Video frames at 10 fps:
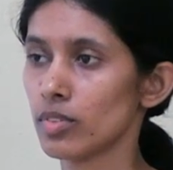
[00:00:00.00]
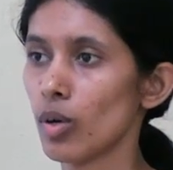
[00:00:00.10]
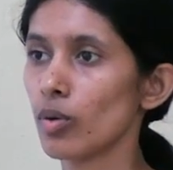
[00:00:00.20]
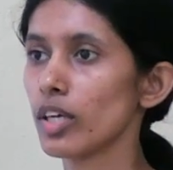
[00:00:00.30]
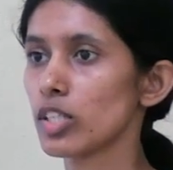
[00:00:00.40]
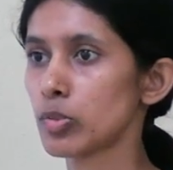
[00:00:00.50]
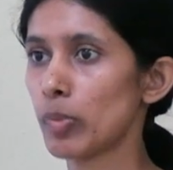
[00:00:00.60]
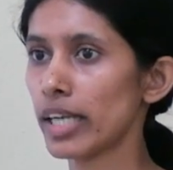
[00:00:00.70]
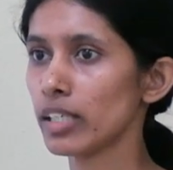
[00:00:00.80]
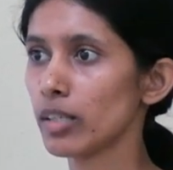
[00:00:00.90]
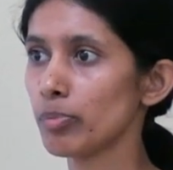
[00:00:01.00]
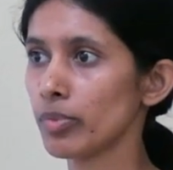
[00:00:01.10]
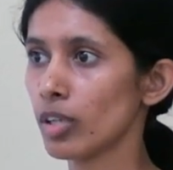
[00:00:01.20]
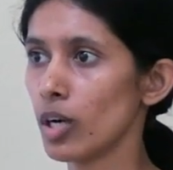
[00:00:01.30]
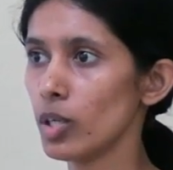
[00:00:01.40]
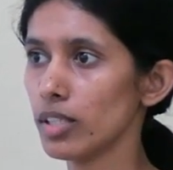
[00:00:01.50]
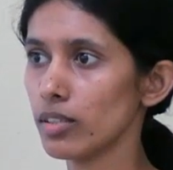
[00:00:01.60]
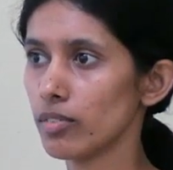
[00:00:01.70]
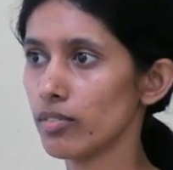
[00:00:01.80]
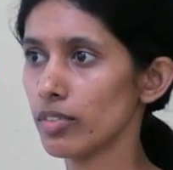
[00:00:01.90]
Okay, spinal cord
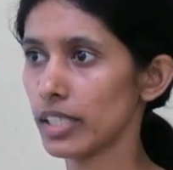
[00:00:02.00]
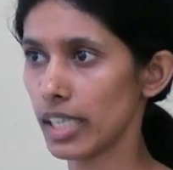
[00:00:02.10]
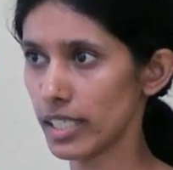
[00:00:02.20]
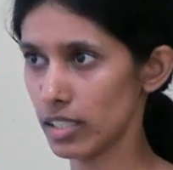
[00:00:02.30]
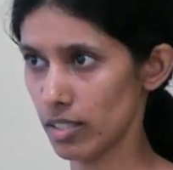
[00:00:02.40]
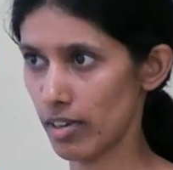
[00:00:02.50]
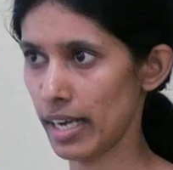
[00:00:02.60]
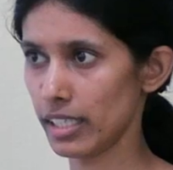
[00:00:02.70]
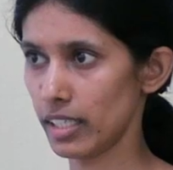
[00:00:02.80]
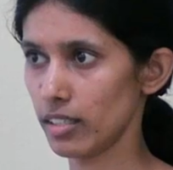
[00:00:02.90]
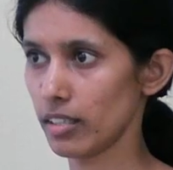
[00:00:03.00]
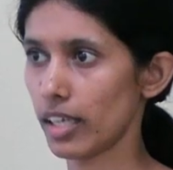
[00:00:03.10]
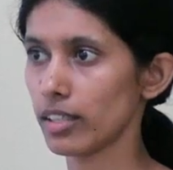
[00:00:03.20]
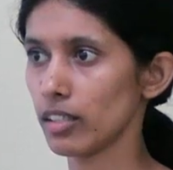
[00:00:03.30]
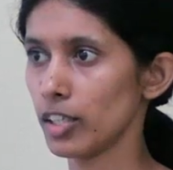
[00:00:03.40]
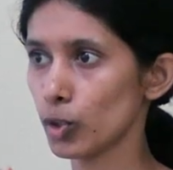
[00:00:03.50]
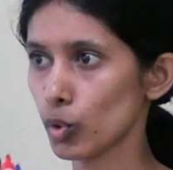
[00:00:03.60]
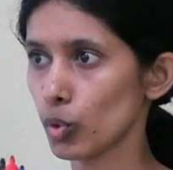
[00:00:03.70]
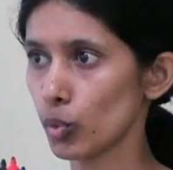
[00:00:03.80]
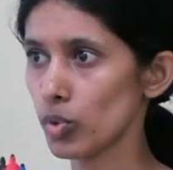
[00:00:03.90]
will get divided like into
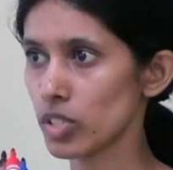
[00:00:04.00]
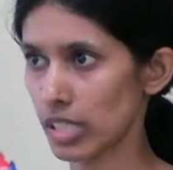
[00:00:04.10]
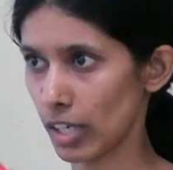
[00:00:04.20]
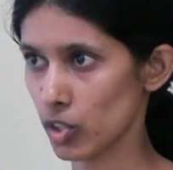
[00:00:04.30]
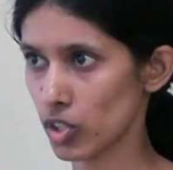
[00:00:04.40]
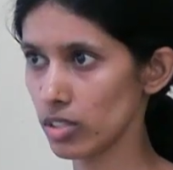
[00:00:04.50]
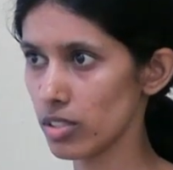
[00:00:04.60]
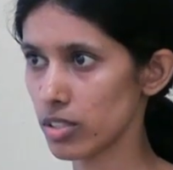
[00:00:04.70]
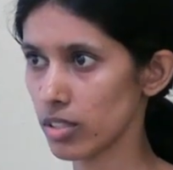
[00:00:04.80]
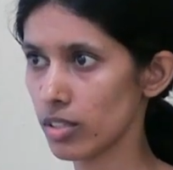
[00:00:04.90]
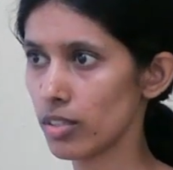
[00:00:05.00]
two sections.